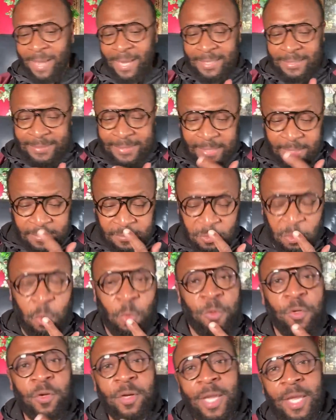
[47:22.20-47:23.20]
It says,
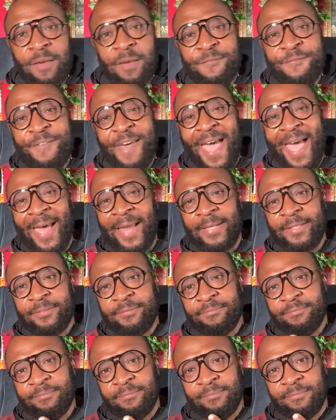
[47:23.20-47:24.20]
Ooh, you're getting fat.
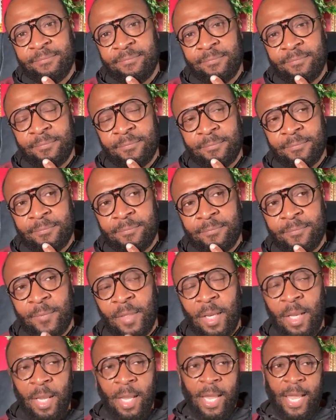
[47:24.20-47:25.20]

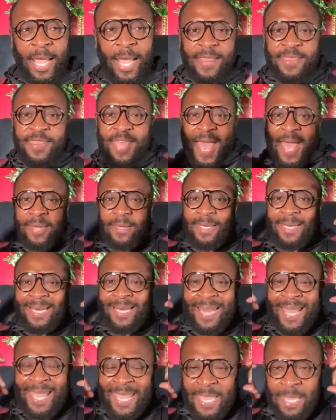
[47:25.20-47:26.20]
And that
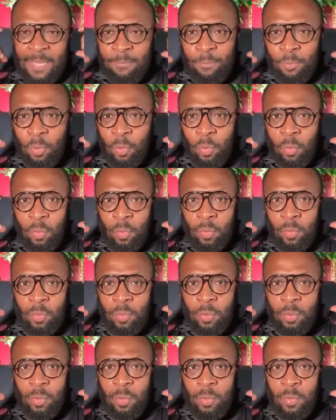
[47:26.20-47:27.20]
label
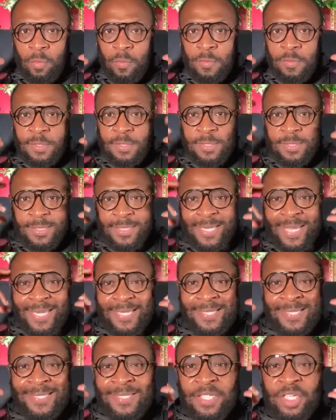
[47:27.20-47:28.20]

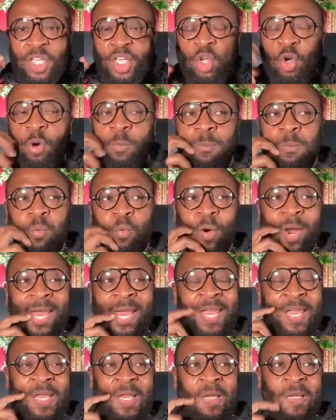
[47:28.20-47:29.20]
sticks to your
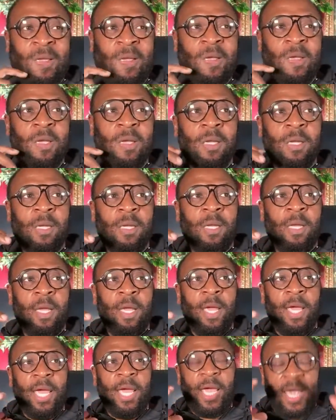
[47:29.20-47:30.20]
brain
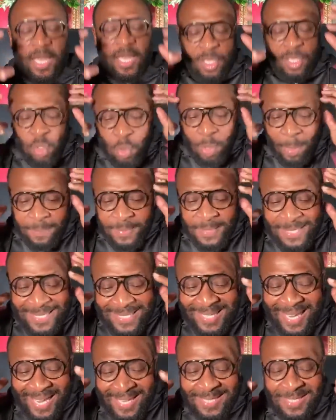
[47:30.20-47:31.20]
and you
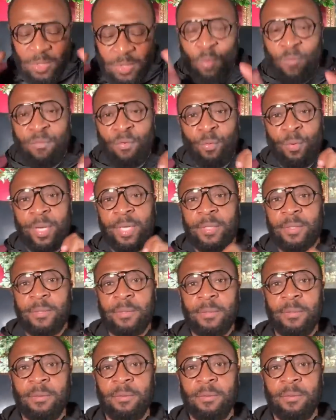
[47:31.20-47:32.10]
obsess over it.